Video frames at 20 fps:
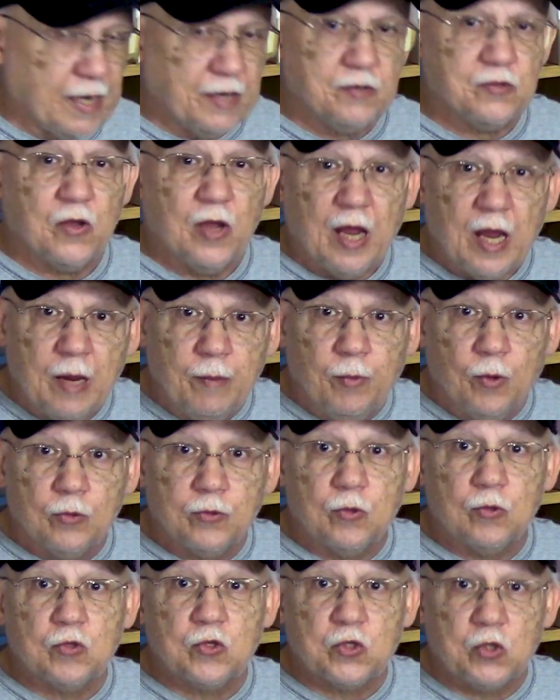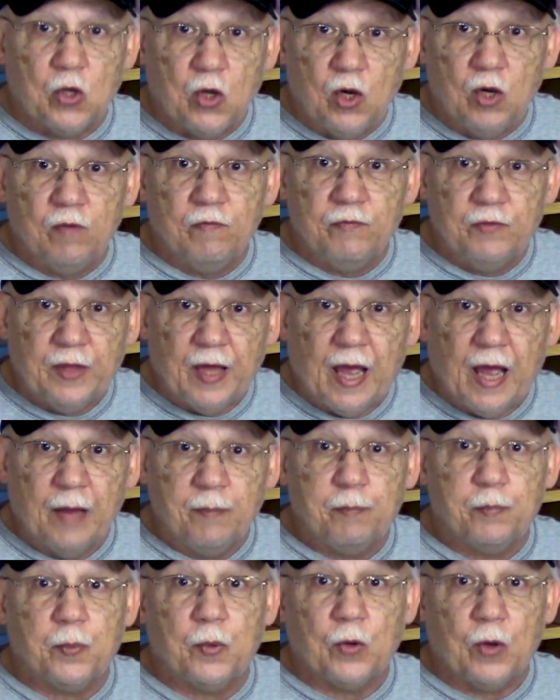is able to solve
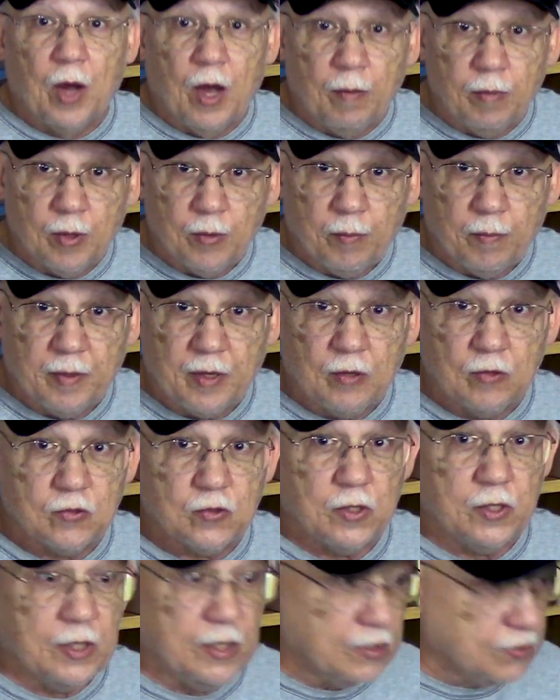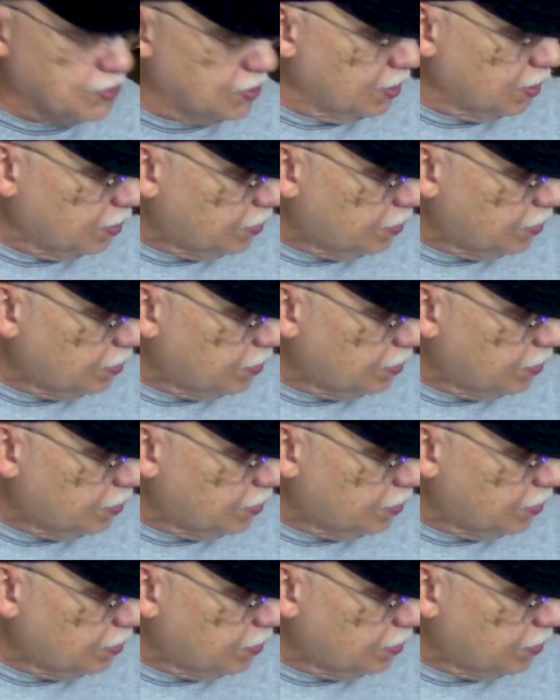that problem because it is